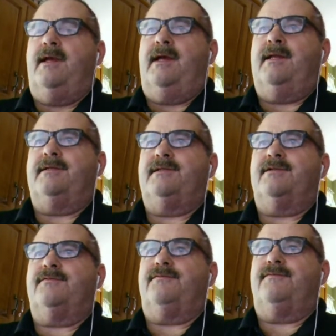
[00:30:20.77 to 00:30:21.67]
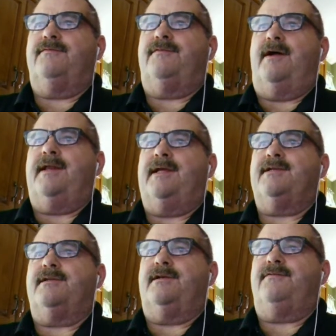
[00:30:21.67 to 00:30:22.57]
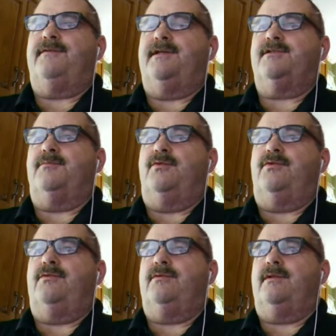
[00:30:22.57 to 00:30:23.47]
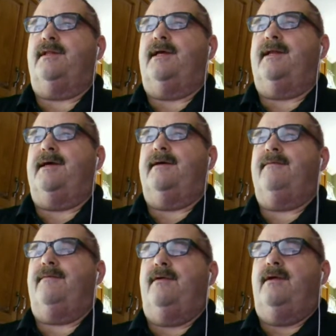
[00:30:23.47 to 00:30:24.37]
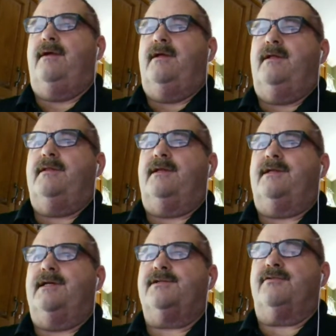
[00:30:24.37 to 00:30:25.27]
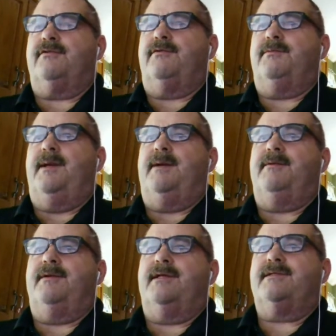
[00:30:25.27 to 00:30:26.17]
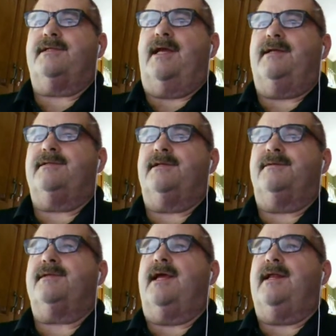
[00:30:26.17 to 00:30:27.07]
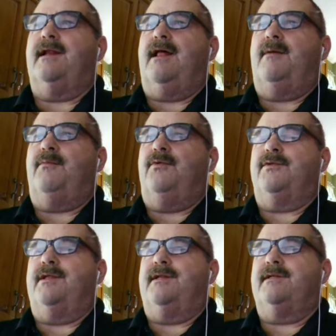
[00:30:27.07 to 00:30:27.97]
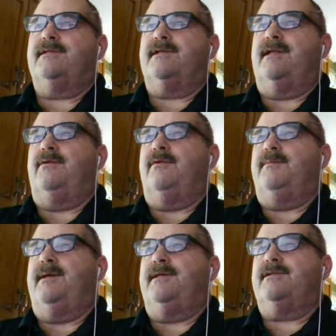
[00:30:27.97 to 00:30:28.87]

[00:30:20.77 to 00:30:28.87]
and it's just financially feasible that the district would be able to sustain a lot more than the city would be.